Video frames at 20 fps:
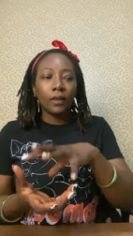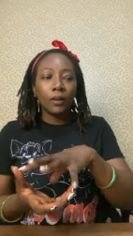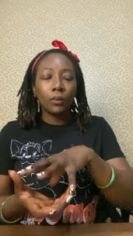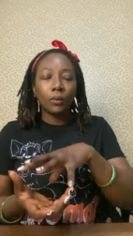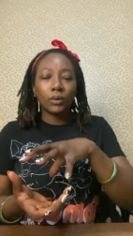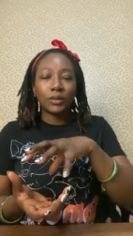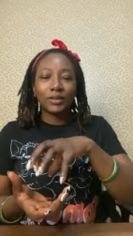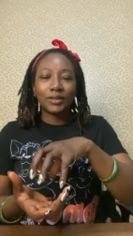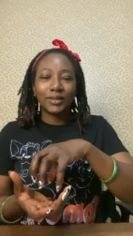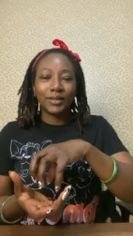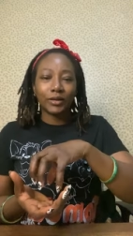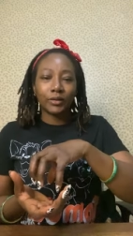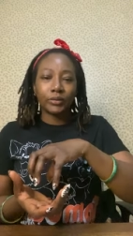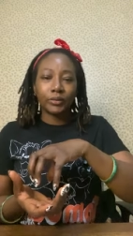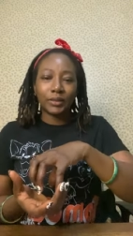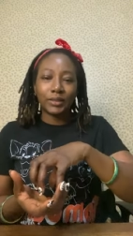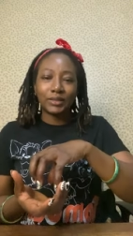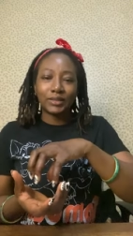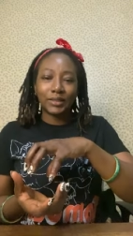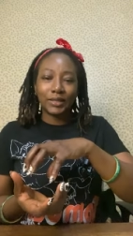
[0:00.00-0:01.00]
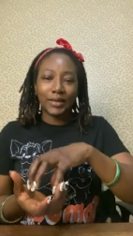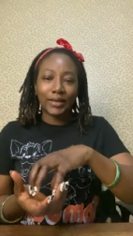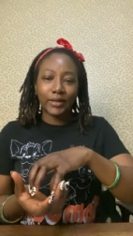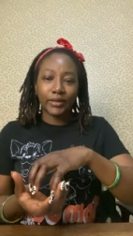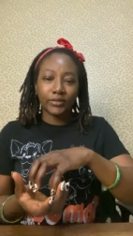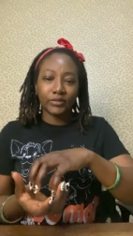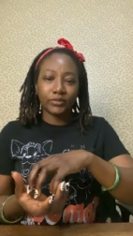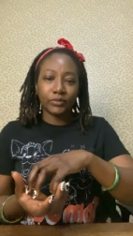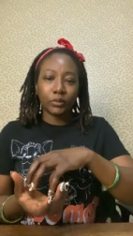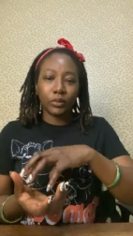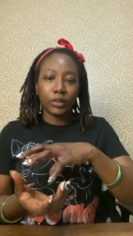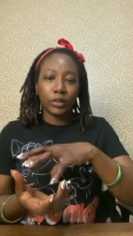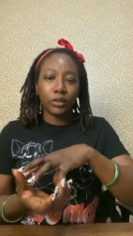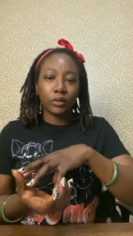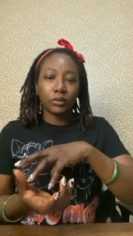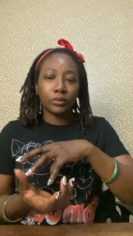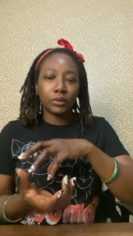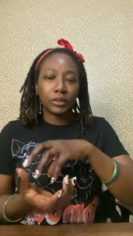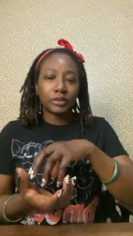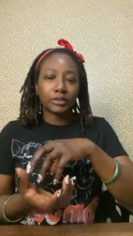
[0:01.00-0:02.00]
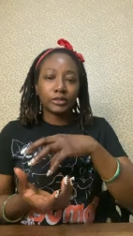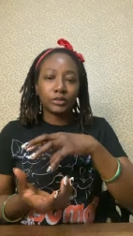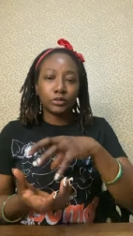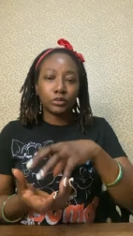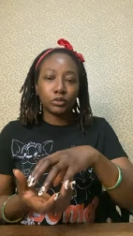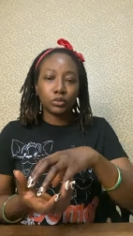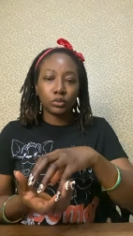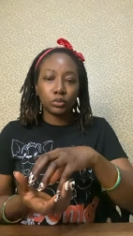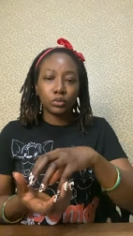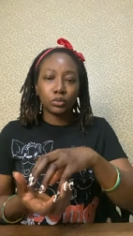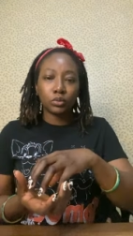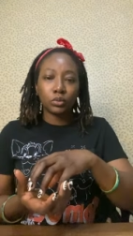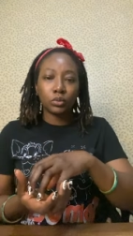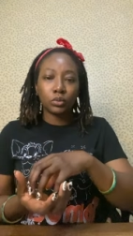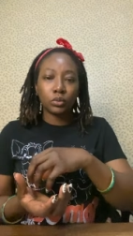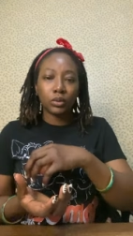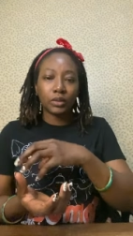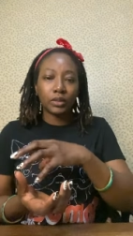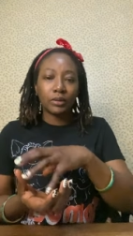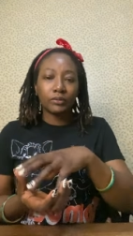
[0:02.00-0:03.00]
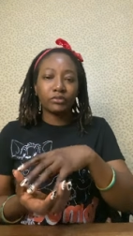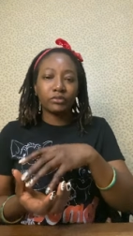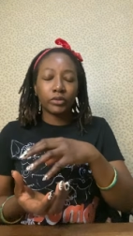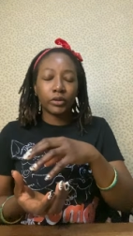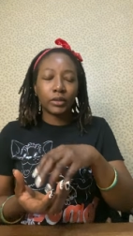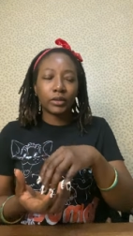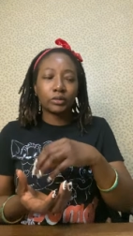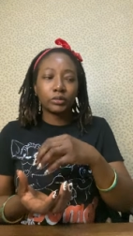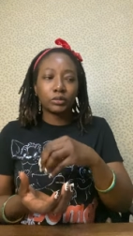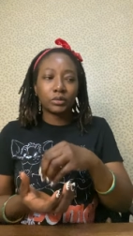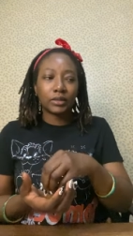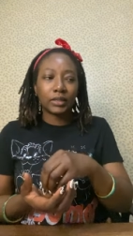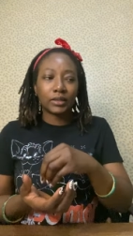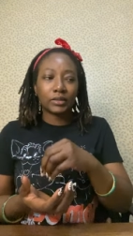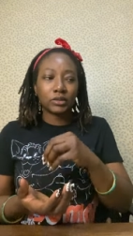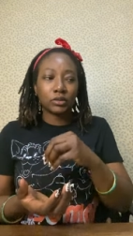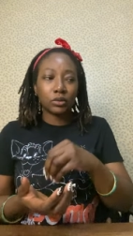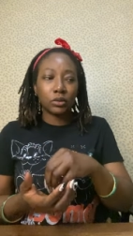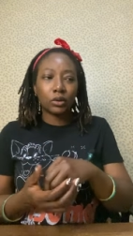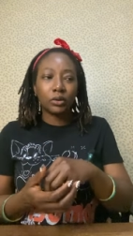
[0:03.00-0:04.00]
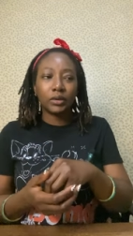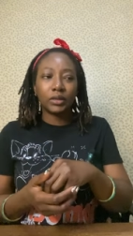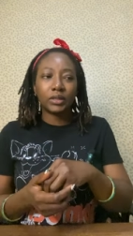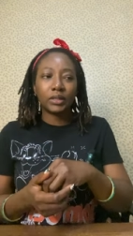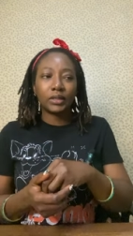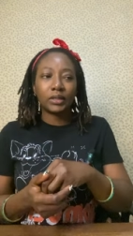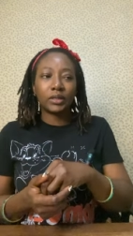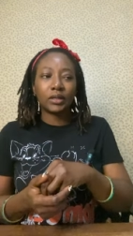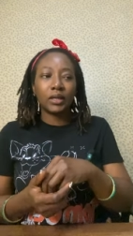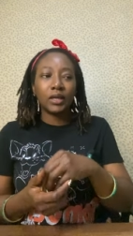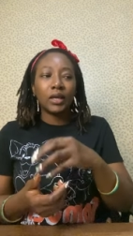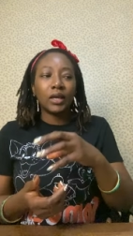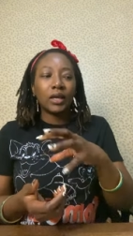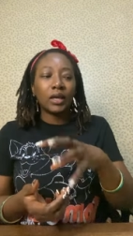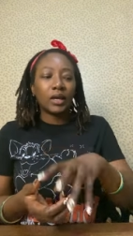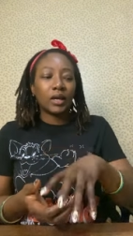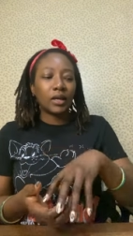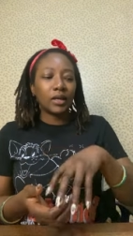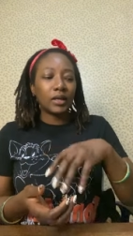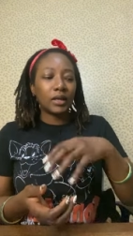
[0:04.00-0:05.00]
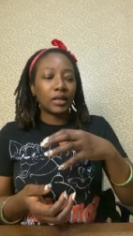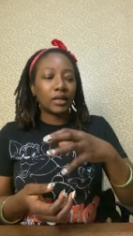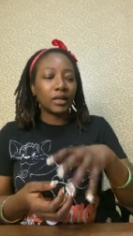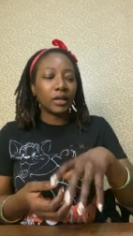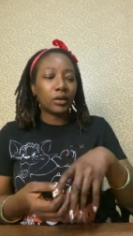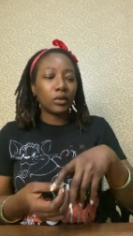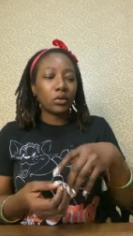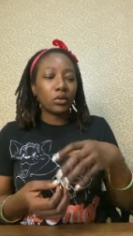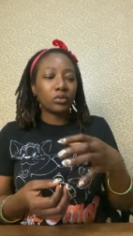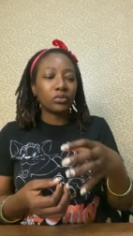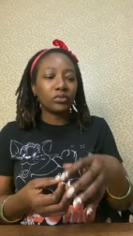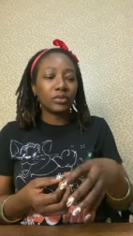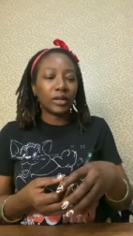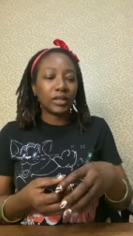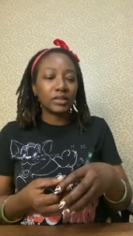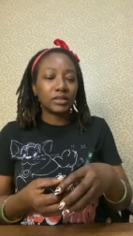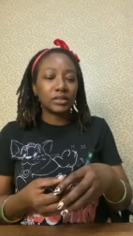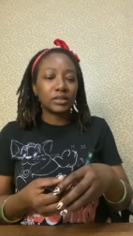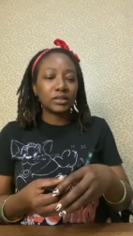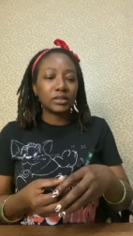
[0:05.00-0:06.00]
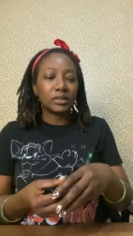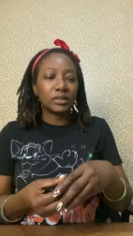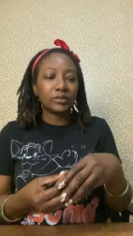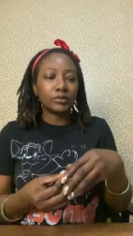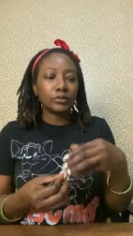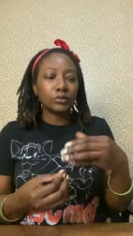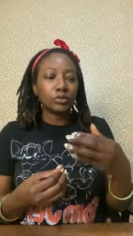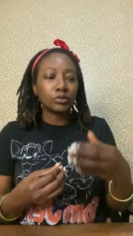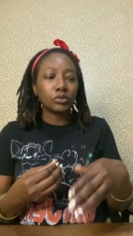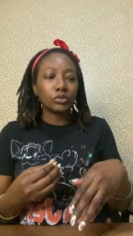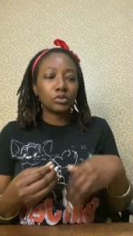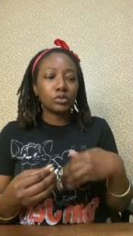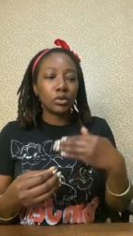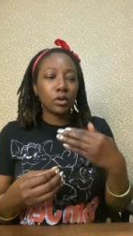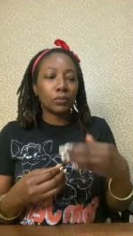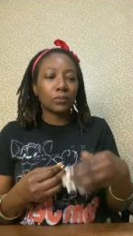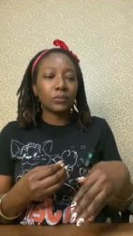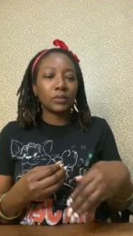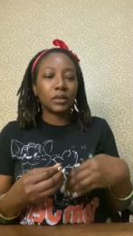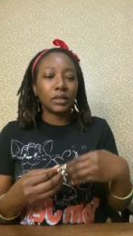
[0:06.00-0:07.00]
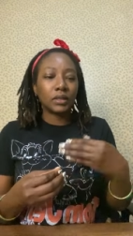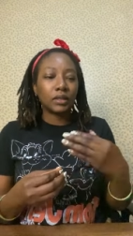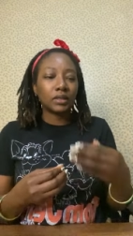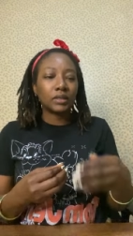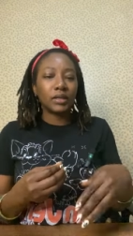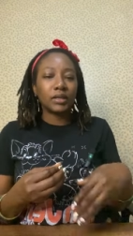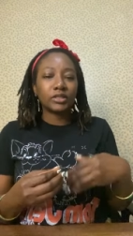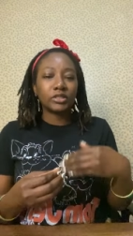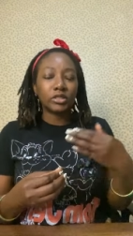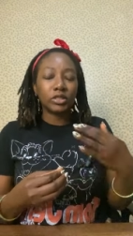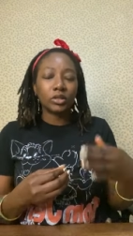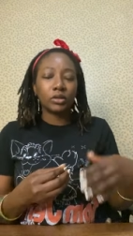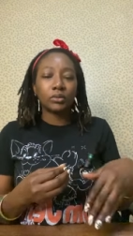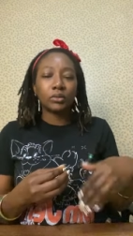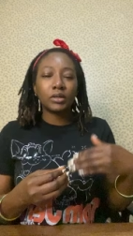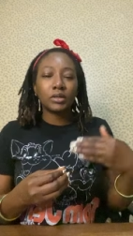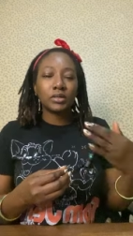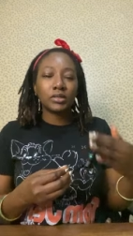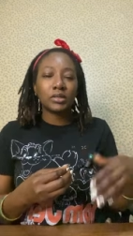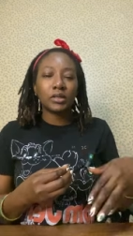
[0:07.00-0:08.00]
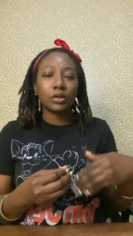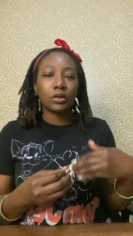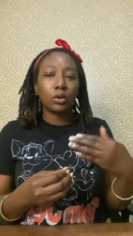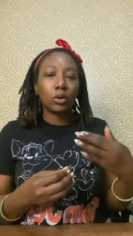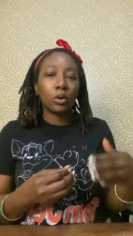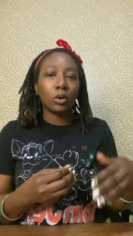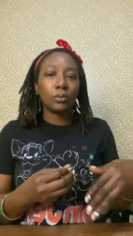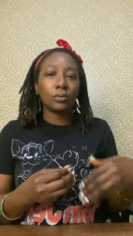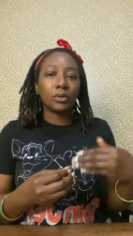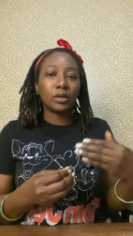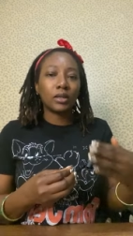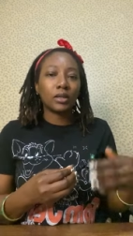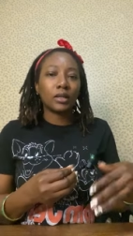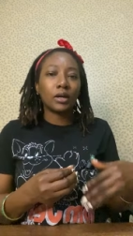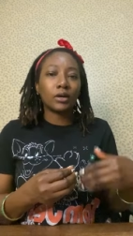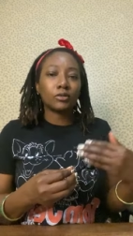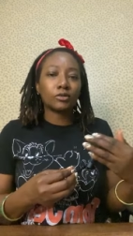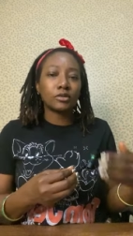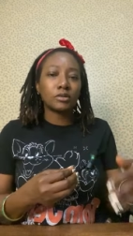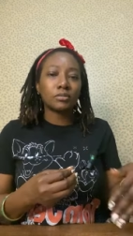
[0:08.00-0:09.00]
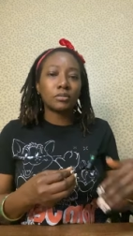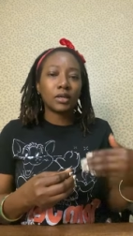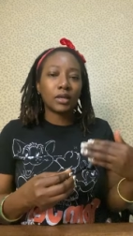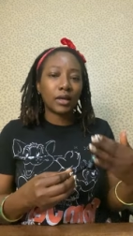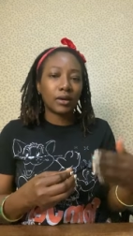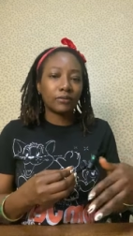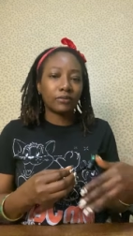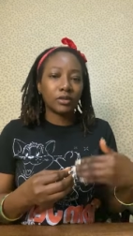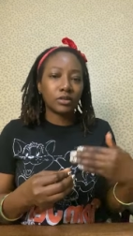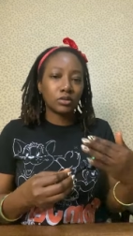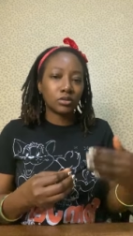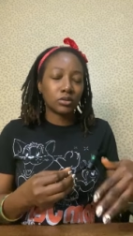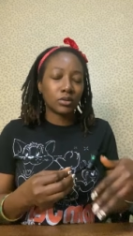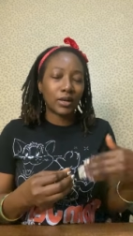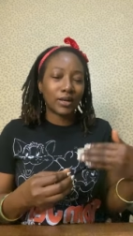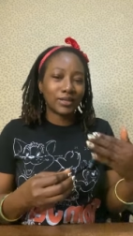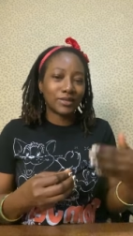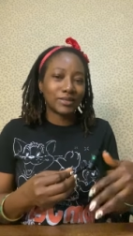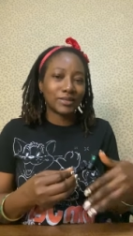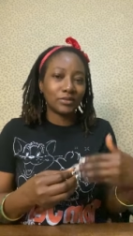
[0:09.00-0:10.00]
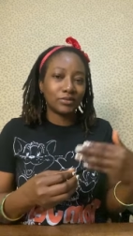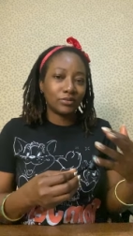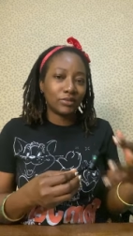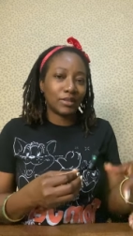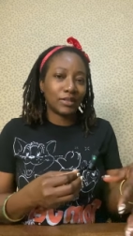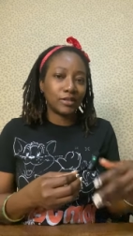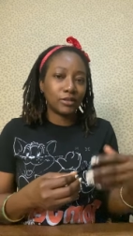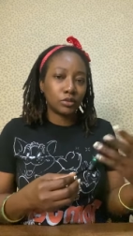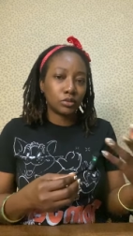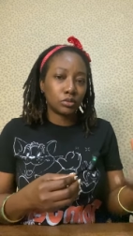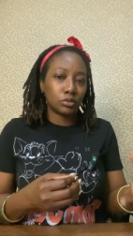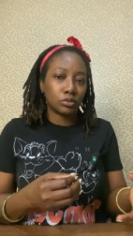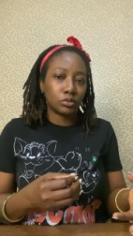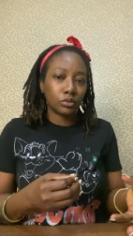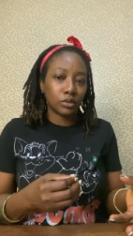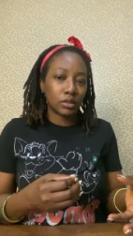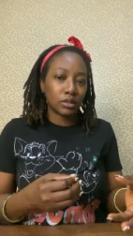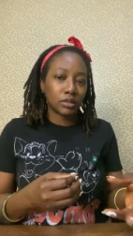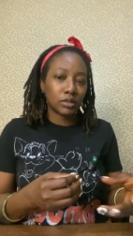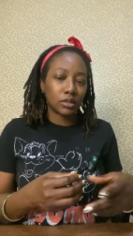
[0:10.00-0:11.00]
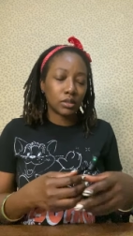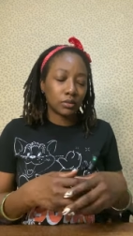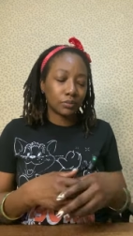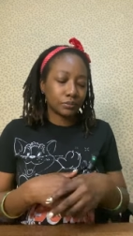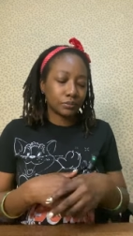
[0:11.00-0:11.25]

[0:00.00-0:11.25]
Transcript: what I already have, what I already do, what I'm very good at currently? How can I convert it into something that generates income without me having to actively do it?